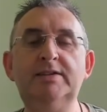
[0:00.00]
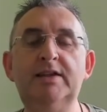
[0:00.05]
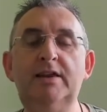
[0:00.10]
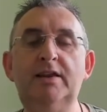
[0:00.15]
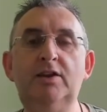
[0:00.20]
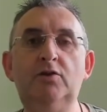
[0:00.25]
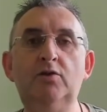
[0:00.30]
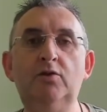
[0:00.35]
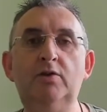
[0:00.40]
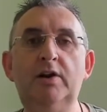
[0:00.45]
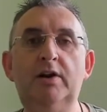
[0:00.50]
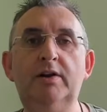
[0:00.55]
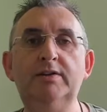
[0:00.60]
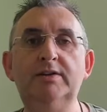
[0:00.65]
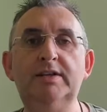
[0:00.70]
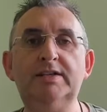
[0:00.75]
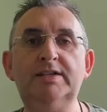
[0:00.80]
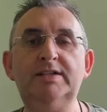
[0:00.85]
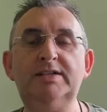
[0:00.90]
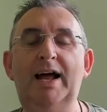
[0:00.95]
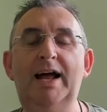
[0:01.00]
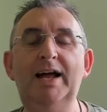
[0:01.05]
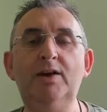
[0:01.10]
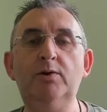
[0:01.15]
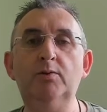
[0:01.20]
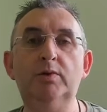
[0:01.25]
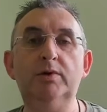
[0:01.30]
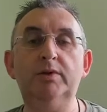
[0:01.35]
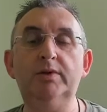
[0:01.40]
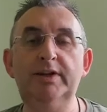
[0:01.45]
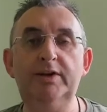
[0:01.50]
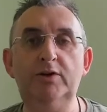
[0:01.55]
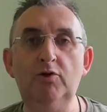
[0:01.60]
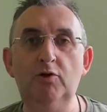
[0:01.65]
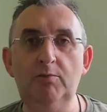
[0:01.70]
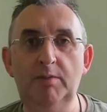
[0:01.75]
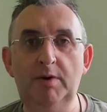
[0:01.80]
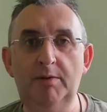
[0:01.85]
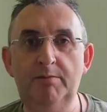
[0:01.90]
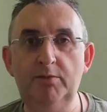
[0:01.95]
that they don't understand with legal
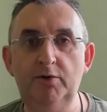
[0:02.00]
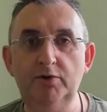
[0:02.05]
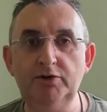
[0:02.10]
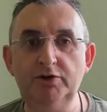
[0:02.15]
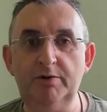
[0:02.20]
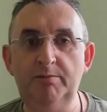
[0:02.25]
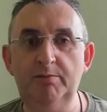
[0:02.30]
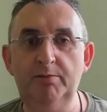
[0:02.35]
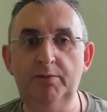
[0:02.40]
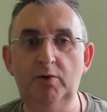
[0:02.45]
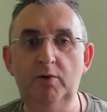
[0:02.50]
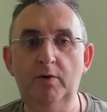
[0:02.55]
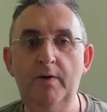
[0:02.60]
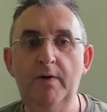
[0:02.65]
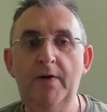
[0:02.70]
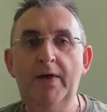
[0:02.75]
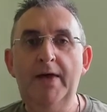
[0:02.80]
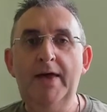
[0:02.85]
mumbo jumbo.